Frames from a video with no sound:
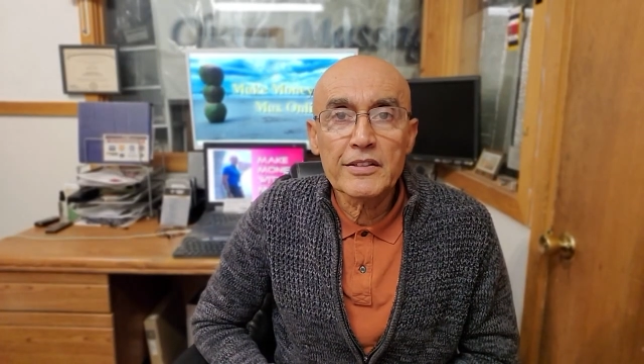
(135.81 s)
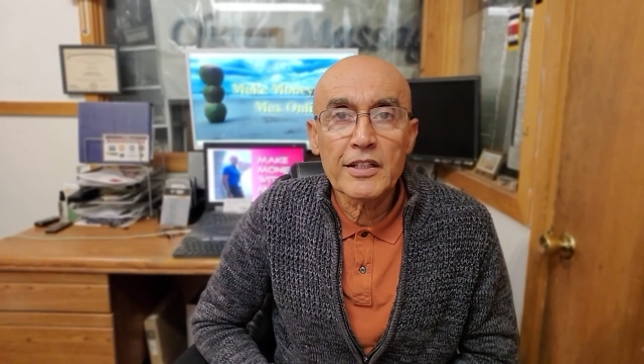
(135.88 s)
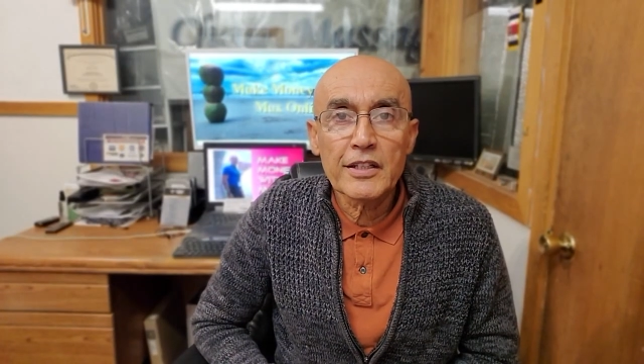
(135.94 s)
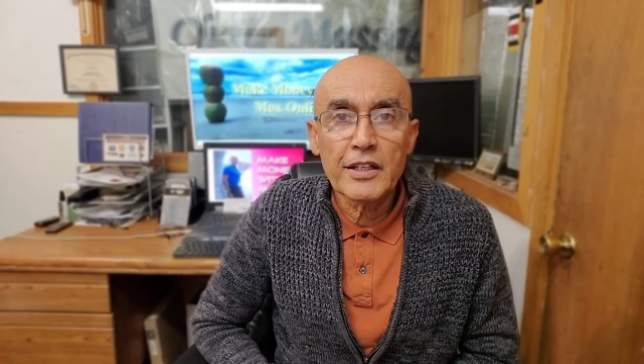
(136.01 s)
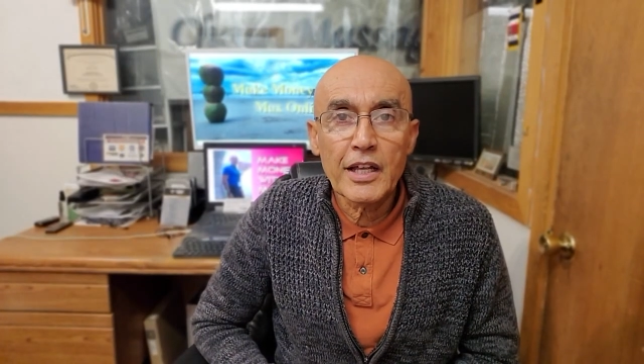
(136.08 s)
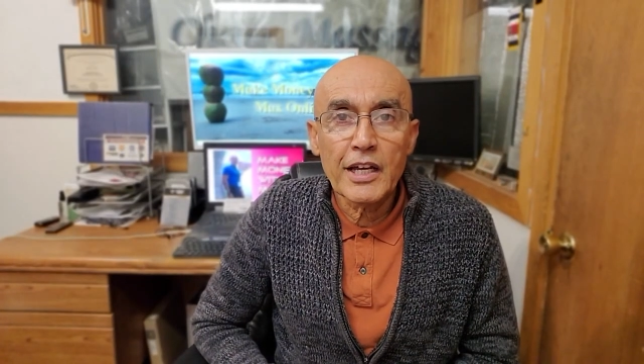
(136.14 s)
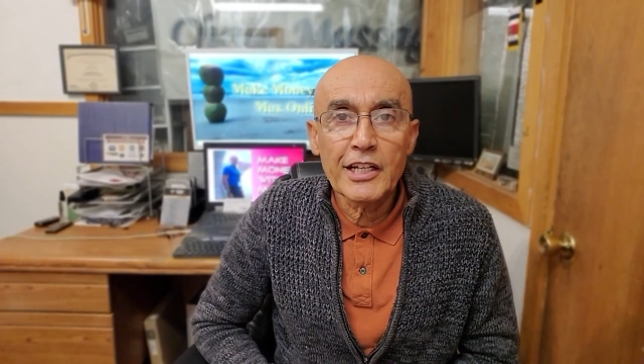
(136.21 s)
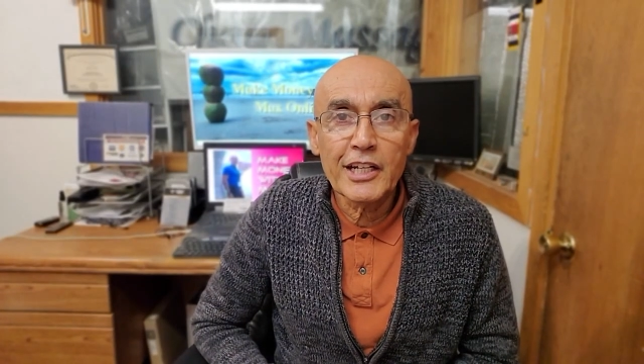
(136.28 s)

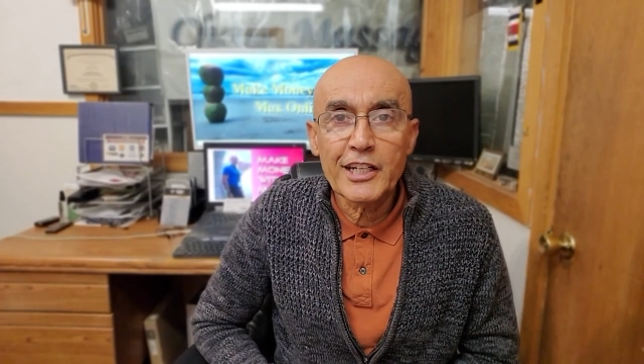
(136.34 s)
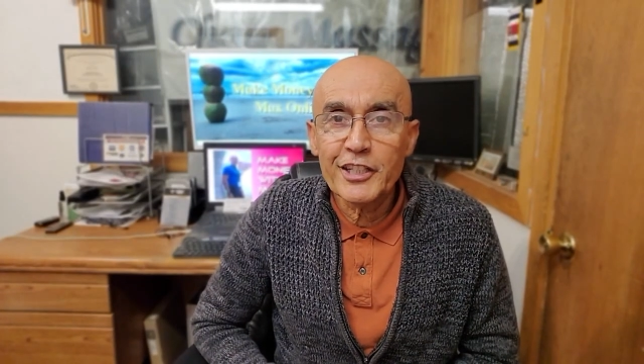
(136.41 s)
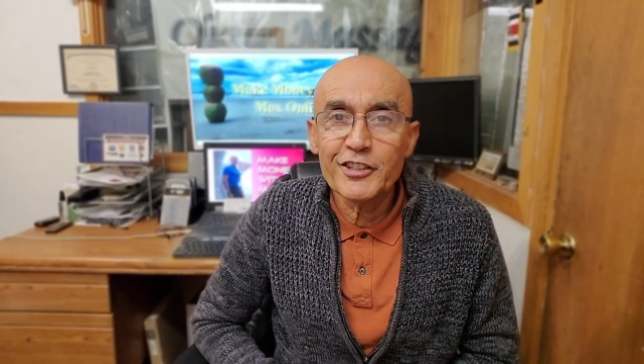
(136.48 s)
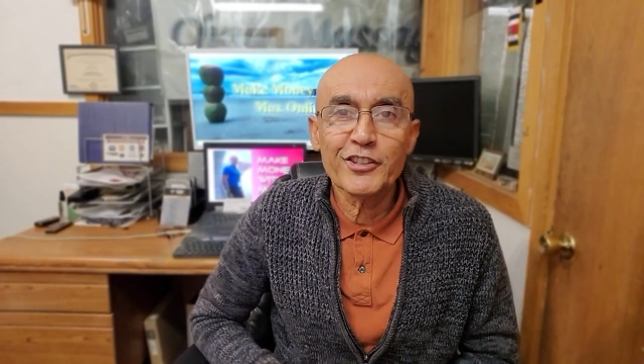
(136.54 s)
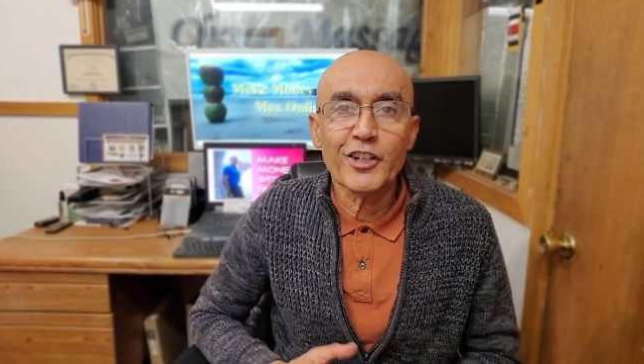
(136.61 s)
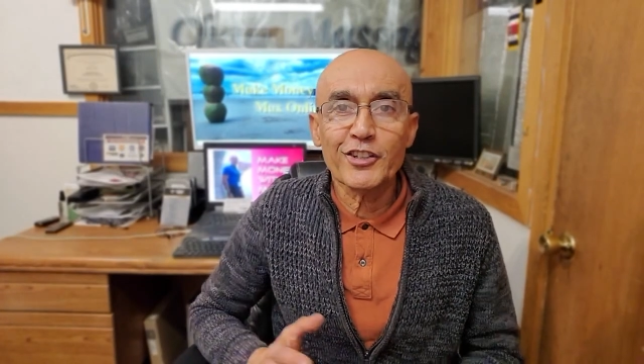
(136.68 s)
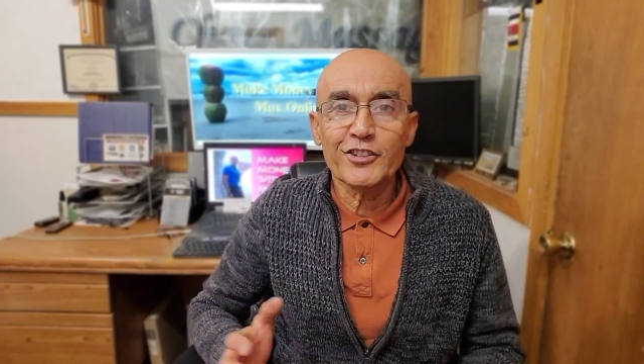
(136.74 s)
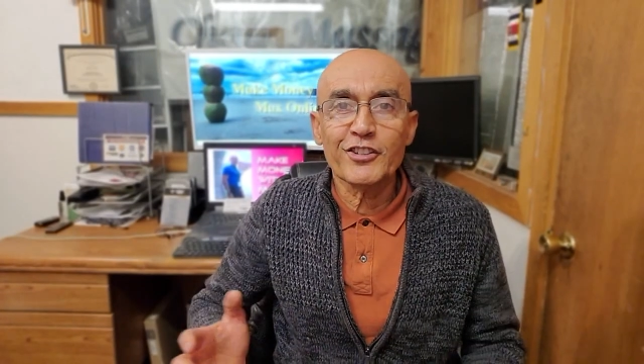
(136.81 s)
online. And he
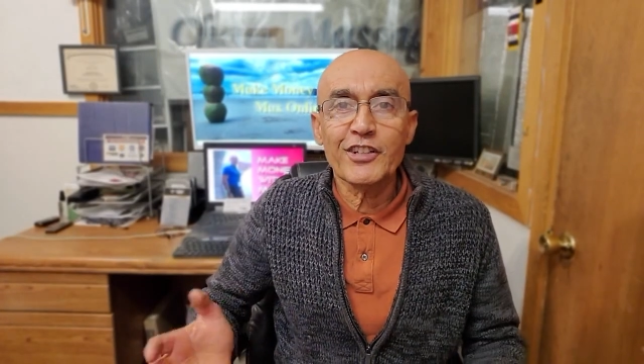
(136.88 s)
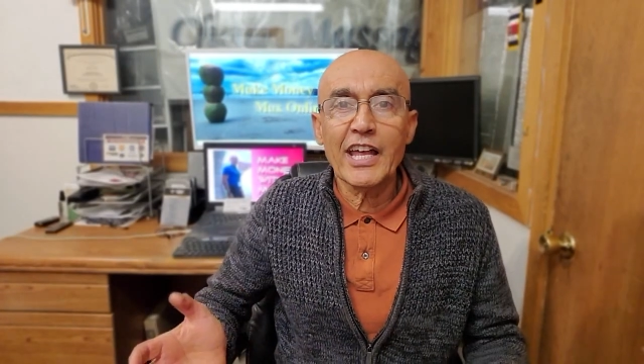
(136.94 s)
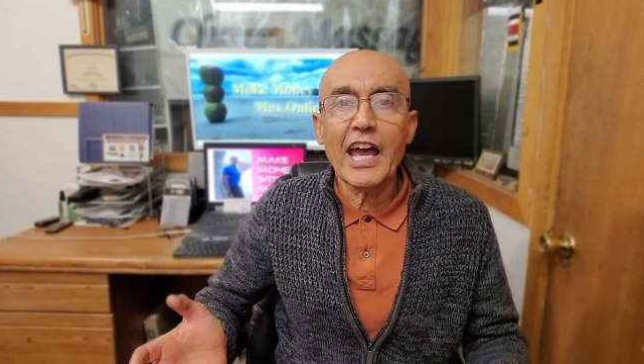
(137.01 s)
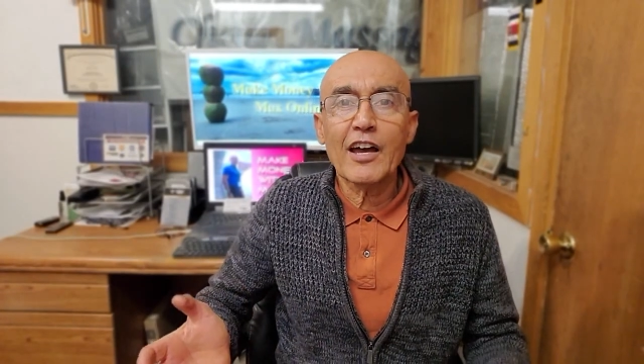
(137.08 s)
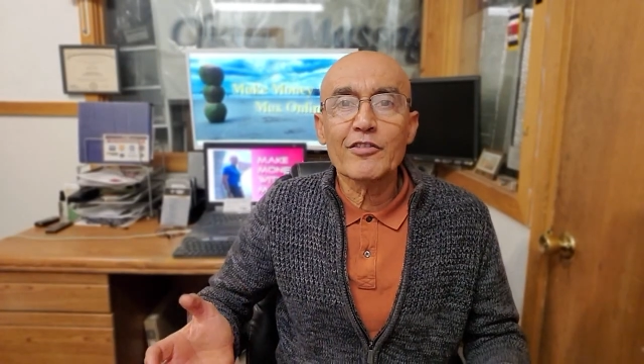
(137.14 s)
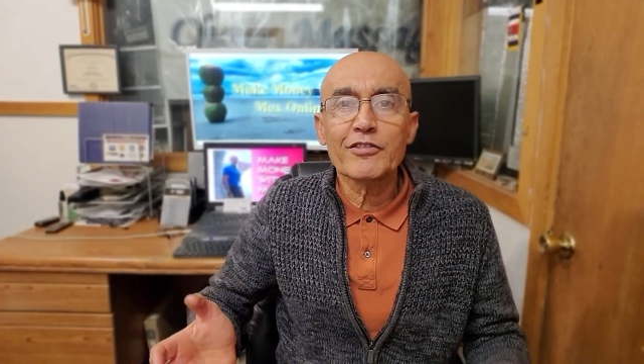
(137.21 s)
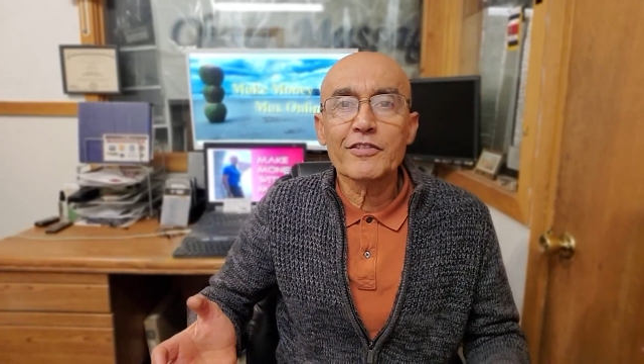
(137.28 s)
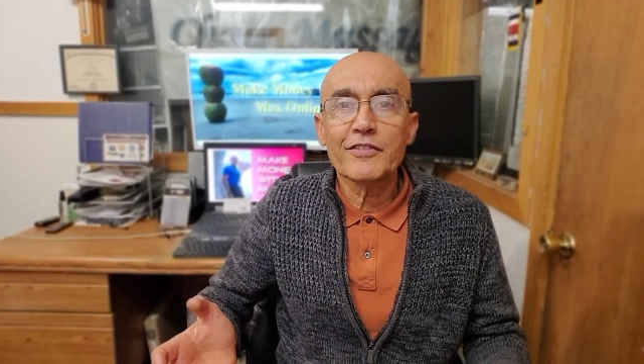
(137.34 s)
starts to
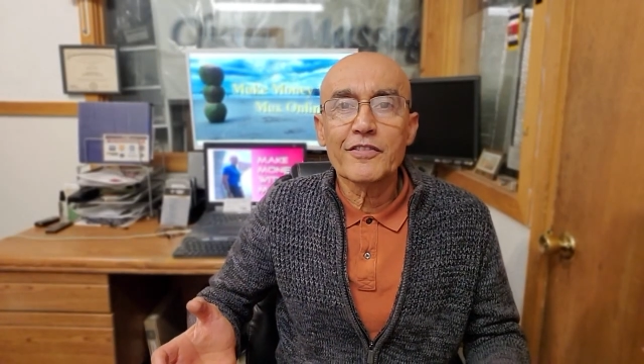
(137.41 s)
laugh.